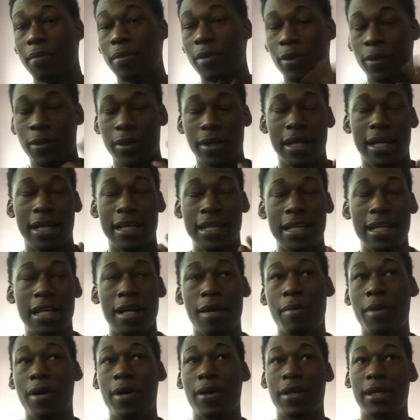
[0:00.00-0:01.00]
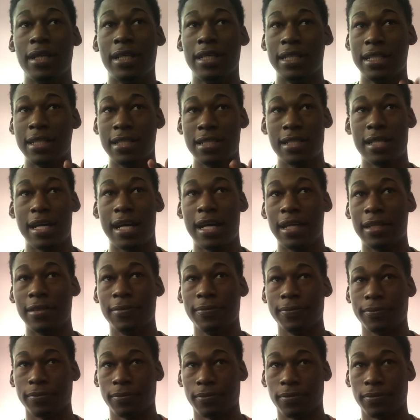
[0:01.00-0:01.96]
but what I did about it is that,